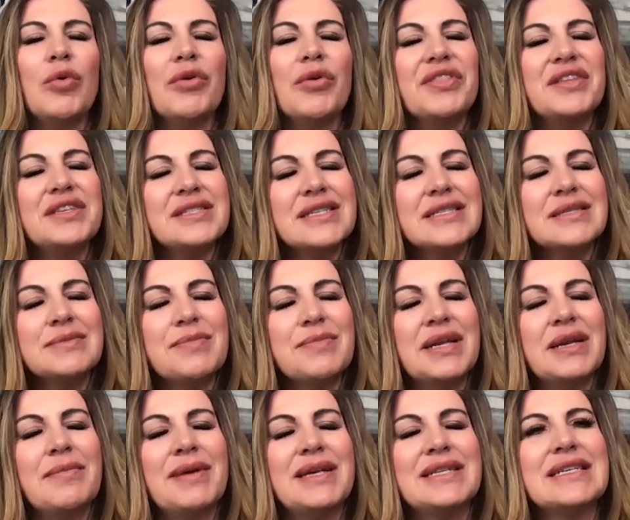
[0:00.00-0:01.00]
Well, this has
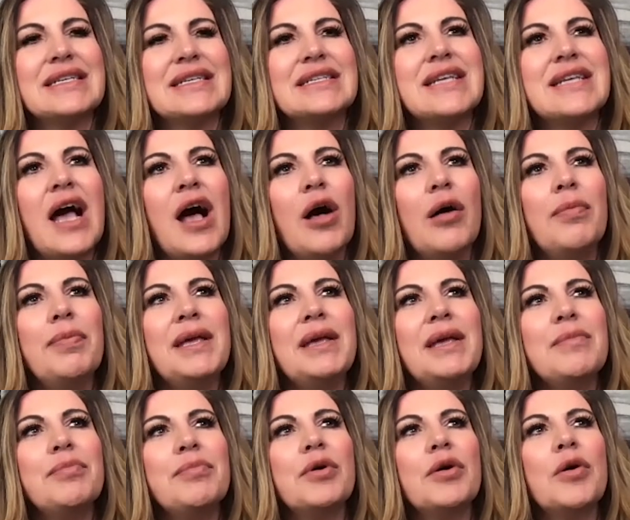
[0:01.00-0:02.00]
been amazing. Tell
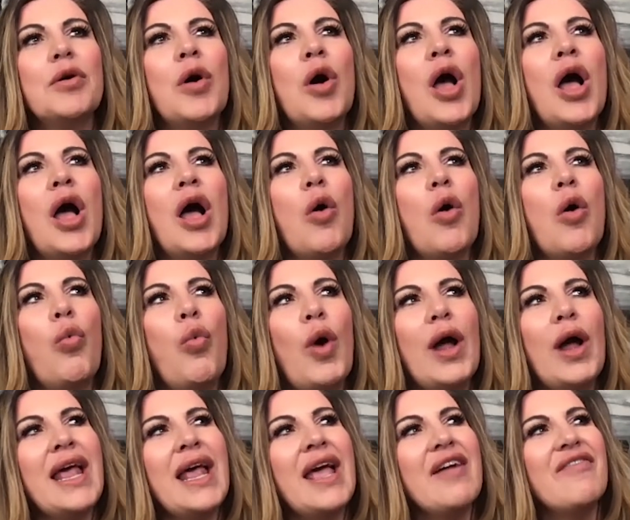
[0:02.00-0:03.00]
people
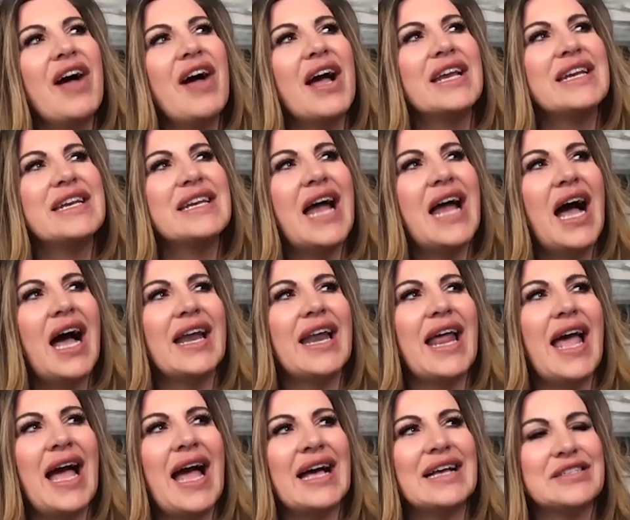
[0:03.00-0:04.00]
what have I
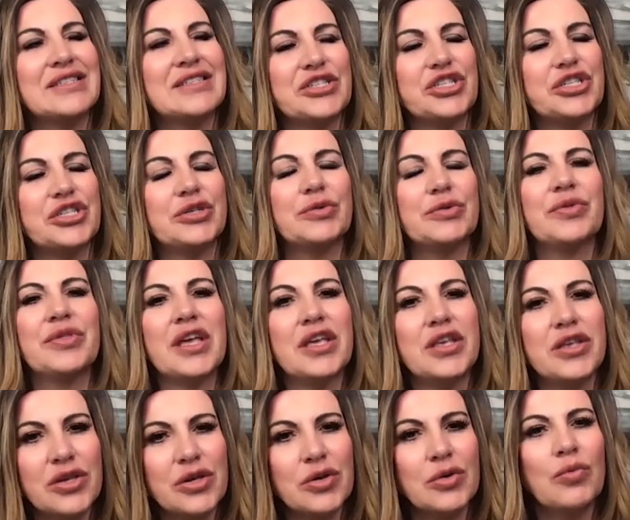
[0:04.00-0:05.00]
not asked you
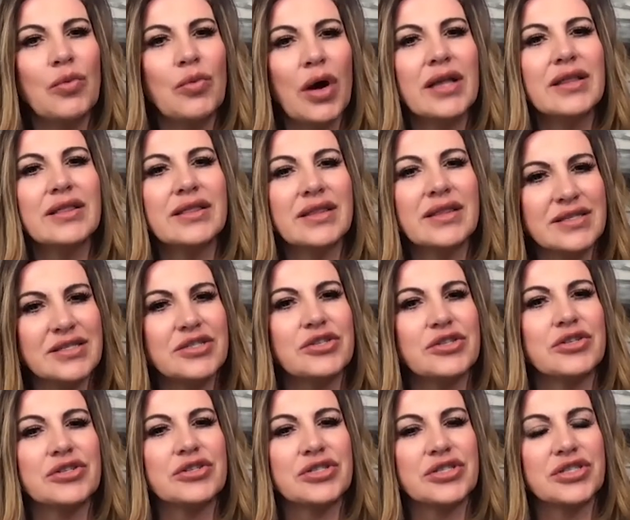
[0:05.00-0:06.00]
that you want
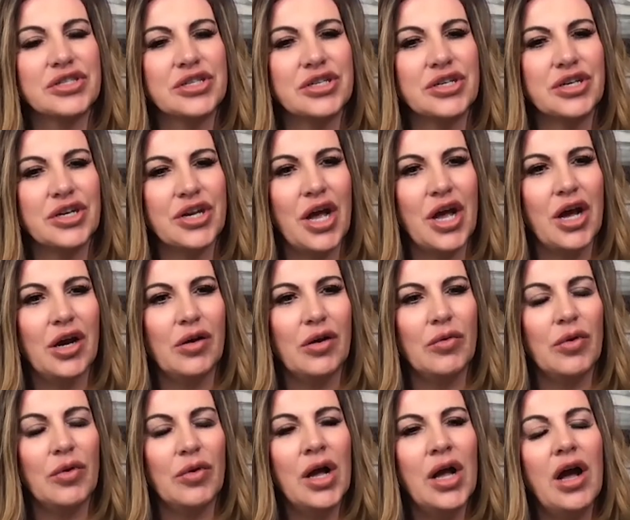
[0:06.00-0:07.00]
listeners to
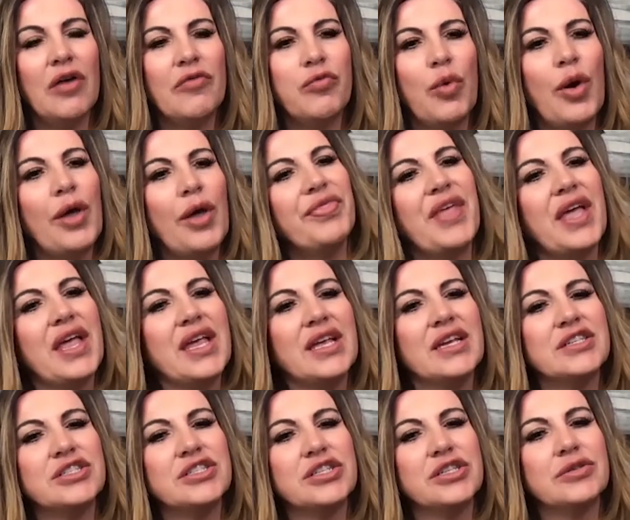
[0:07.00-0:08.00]
know of what they
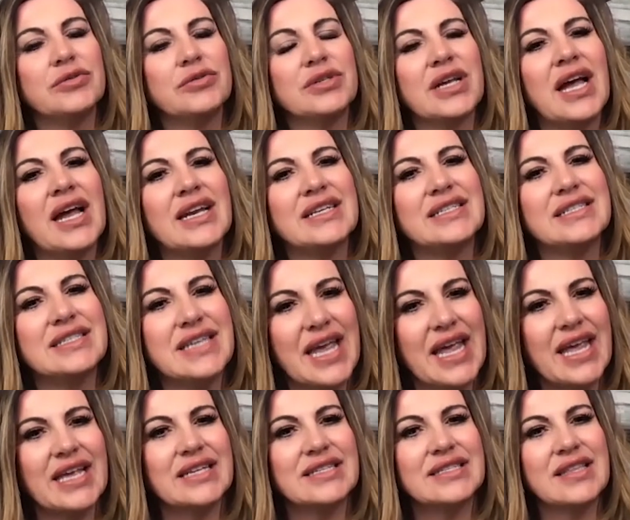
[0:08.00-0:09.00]
can do to kind of
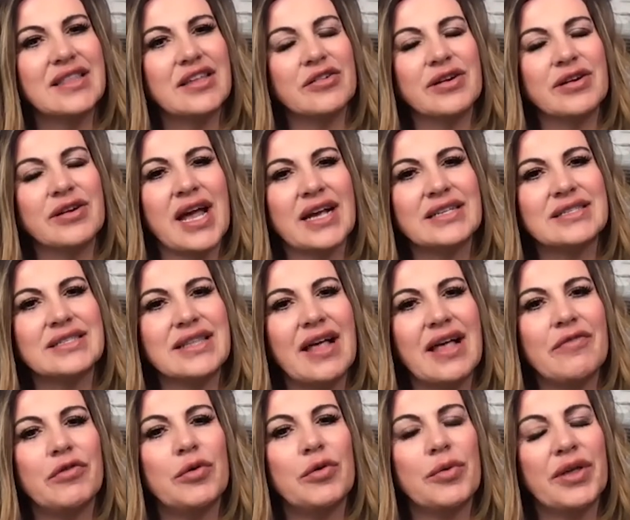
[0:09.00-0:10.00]
take it to their next
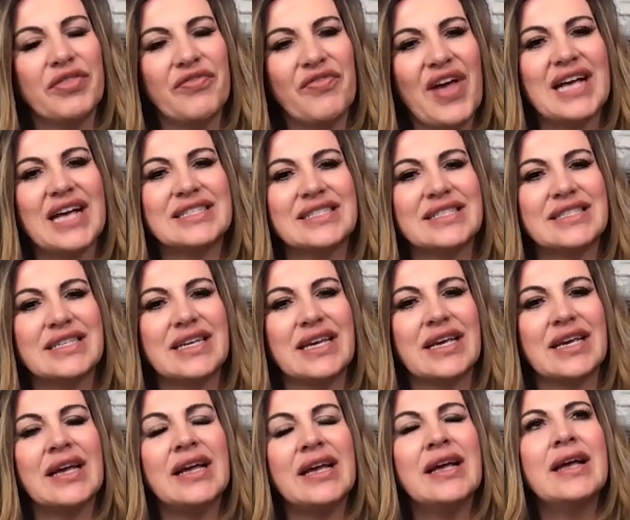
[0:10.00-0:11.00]
level with
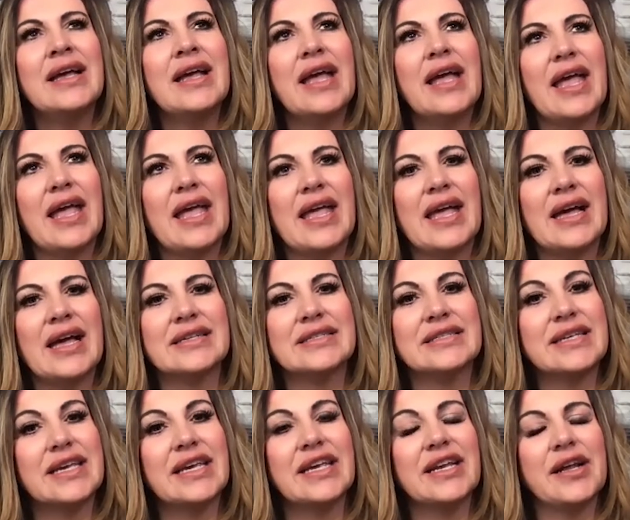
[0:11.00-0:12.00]
fasting
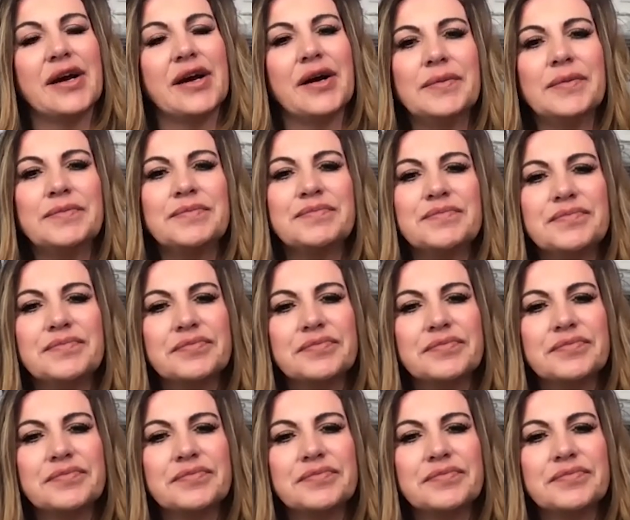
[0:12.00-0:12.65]
and keto.